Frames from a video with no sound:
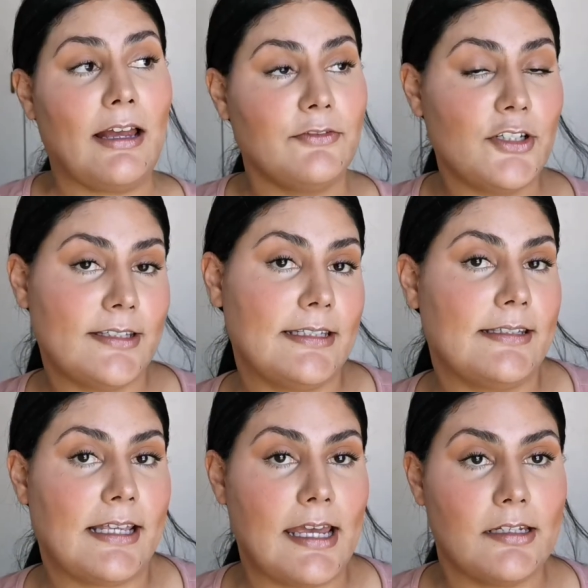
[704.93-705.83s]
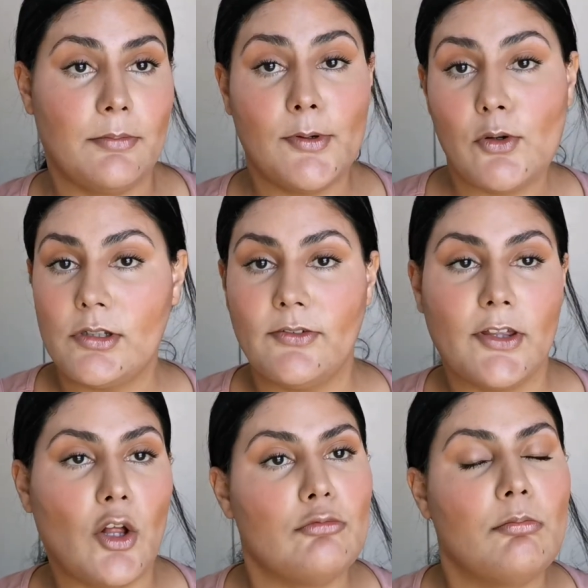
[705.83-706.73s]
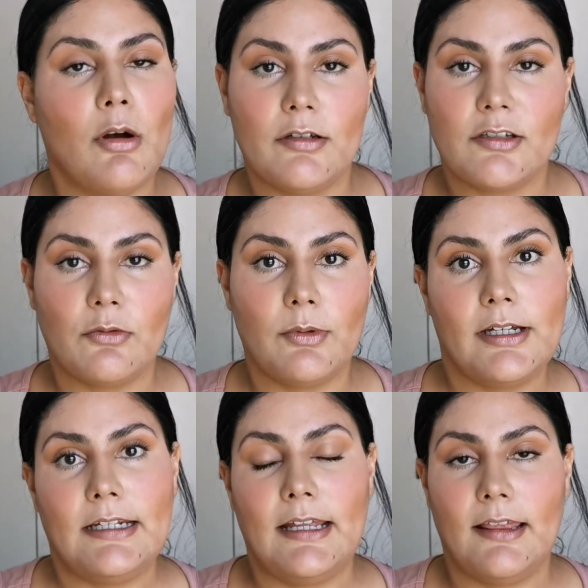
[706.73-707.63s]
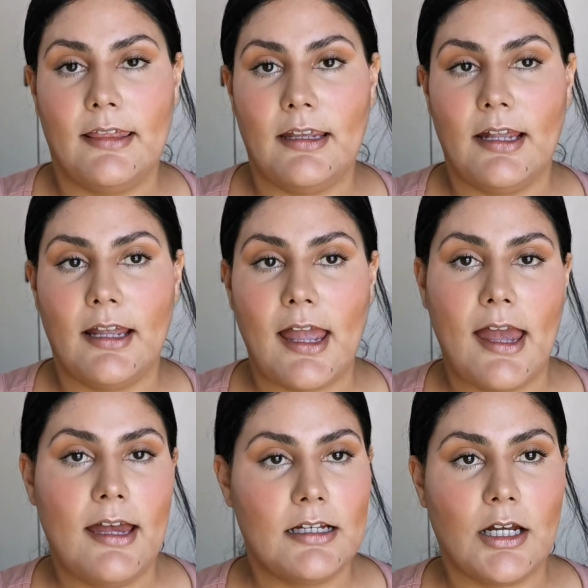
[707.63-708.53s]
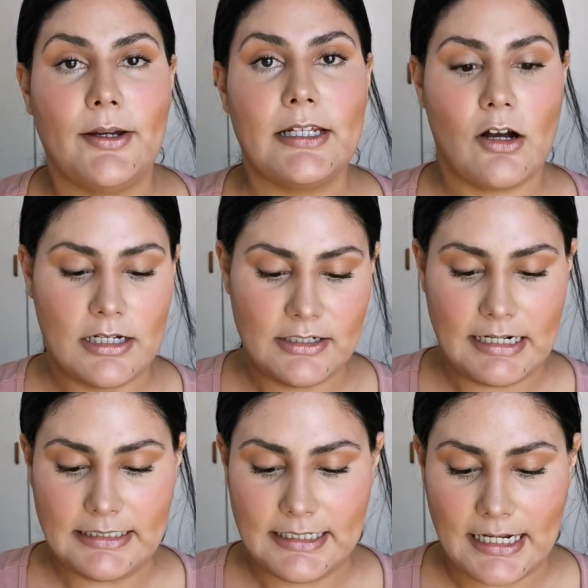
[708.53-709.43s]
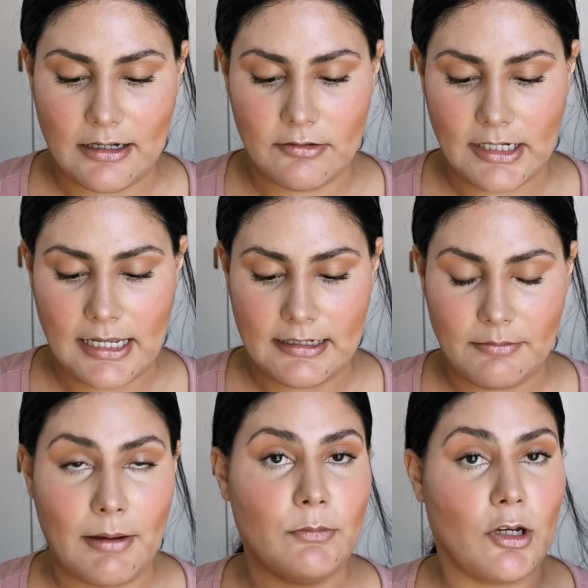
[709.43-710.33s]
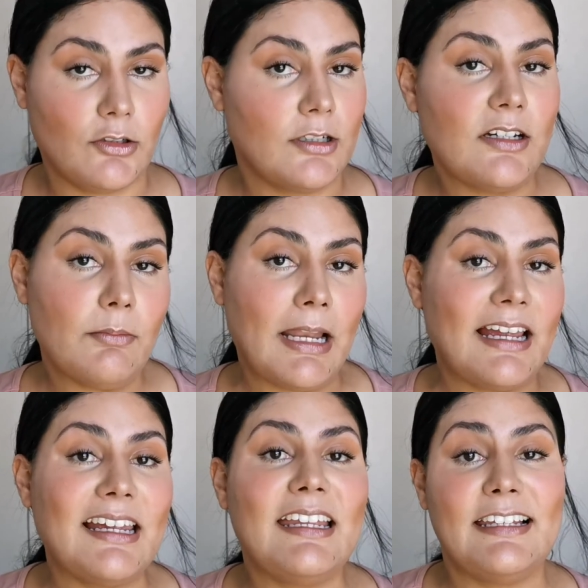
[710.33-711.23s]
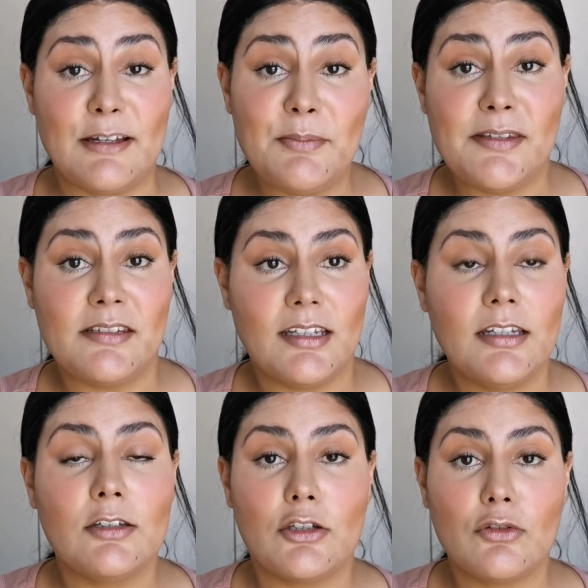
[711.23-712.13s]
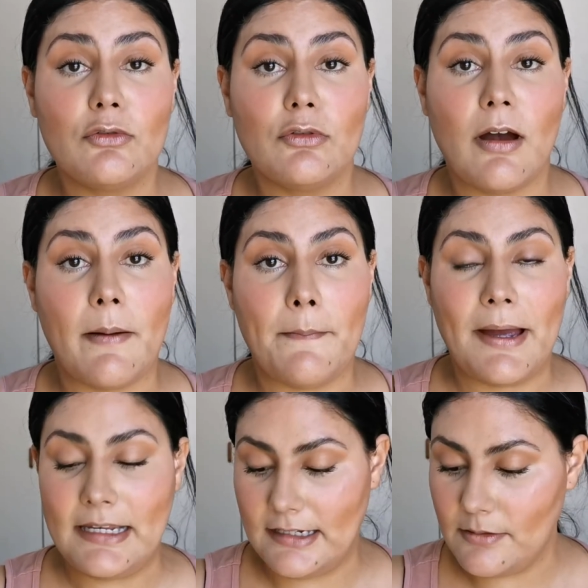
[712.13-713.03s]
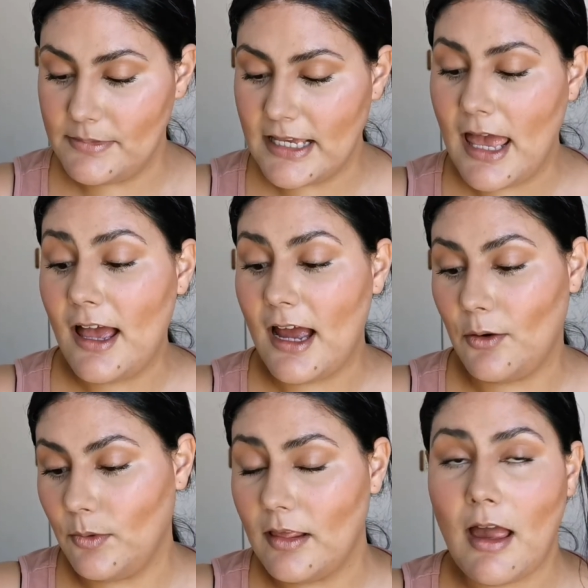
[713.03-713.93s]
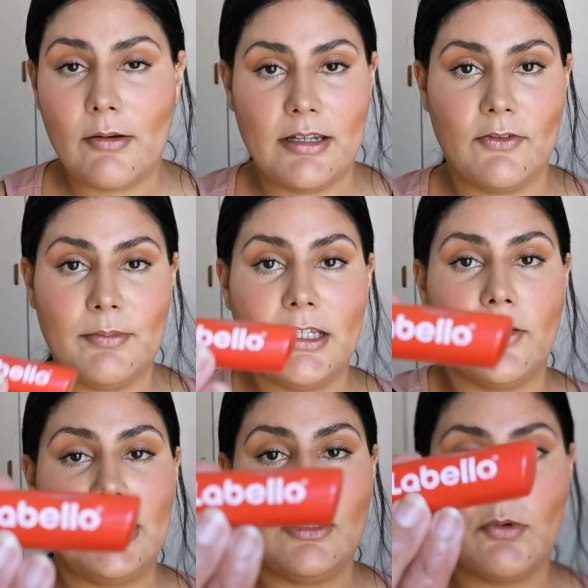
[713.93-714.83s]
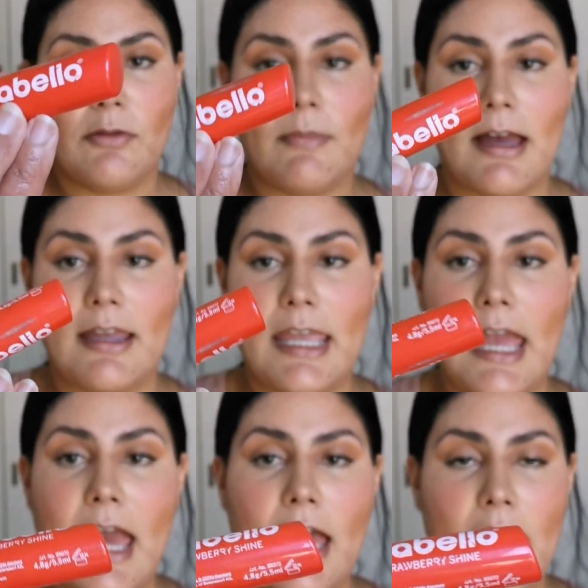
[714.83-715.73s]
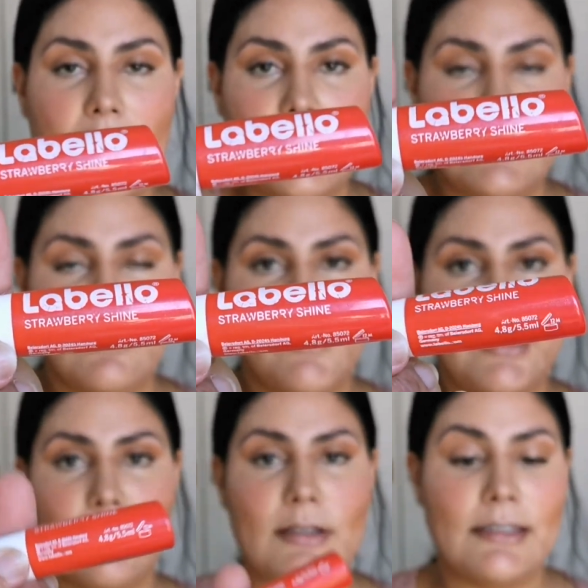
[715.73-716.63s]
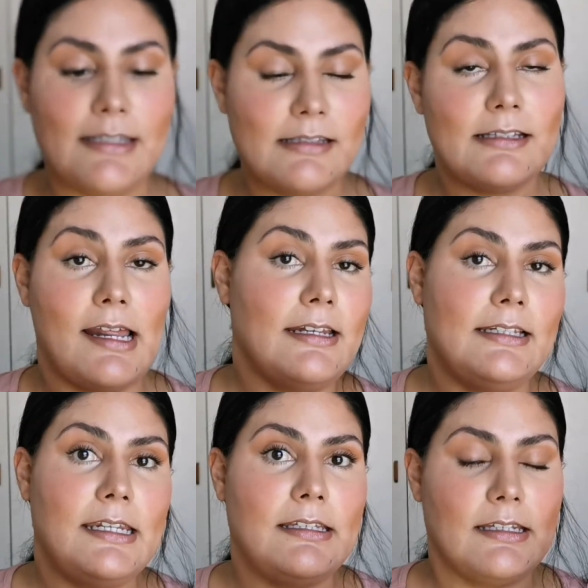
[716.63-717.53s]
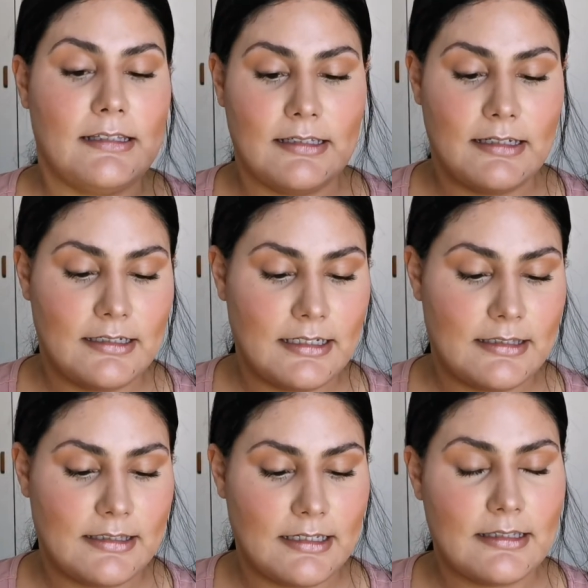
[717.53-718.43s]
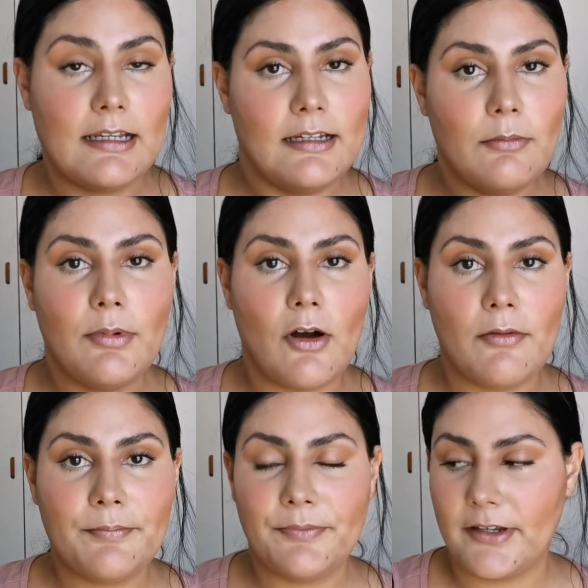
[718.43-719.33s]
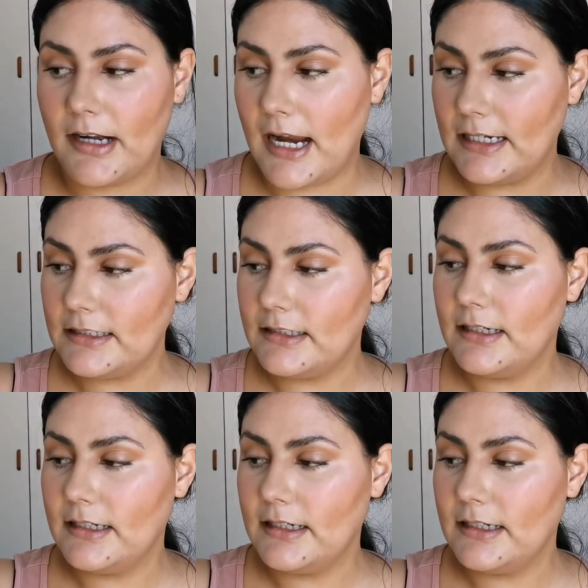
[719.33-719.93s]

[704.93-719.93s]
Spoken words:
I've just decided, because of the whole mask wearing thing going on right now, I'm not going to apply a lipstick to my lips. I will, however, be going in with my Labello. This is slightly tinted. It's a lip balm, right?